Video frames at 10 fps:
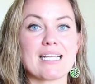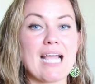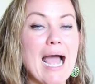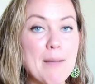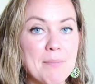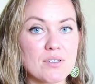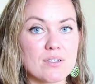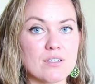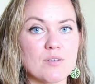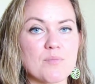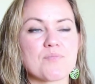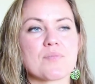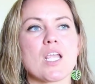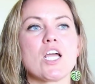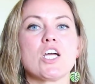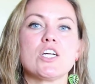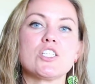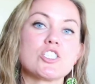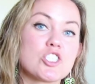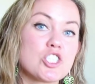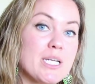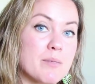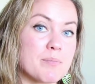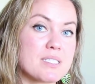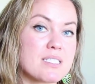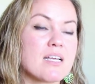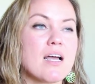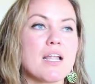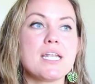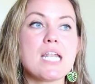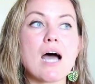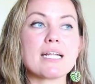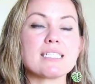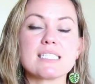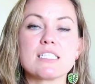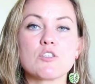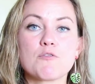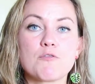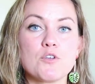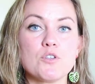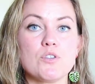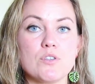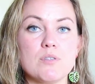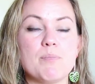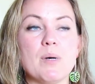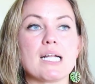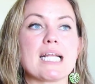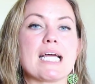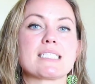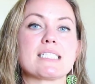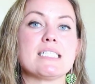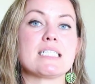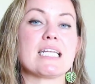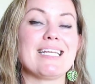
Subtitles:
Capital. Chips. Not as in the food, but as in